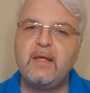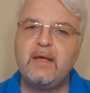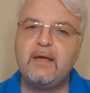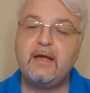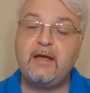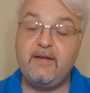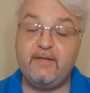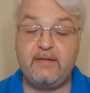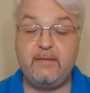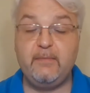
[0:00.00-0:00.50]

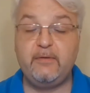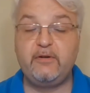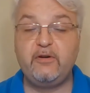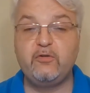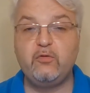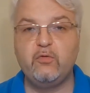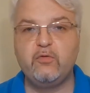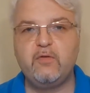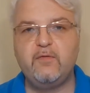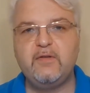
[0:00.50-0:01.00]
customary
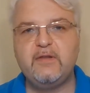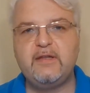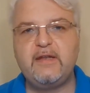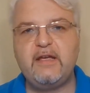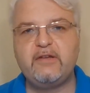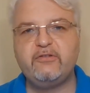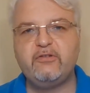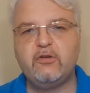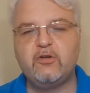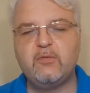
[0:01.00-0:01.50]
rules of
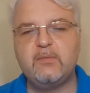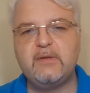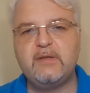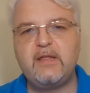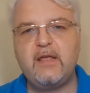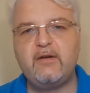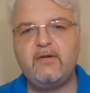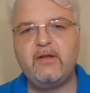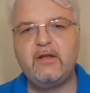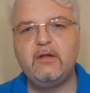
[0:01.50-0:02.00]
international
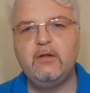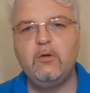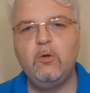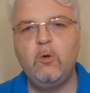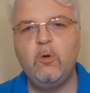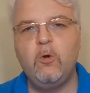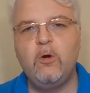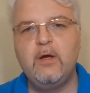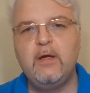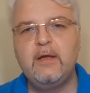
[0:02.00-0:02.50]
humanitarian
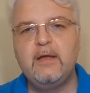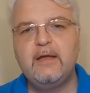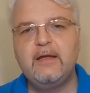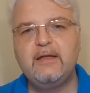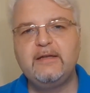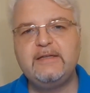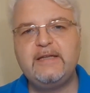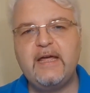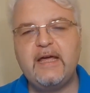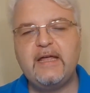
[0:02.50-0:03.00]
law
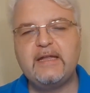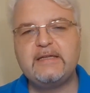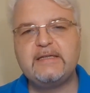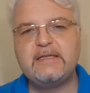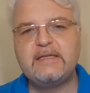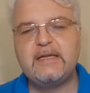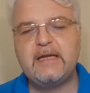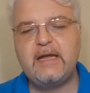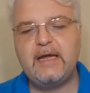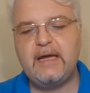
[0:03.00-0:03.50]

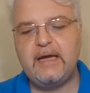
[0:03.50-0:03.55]
that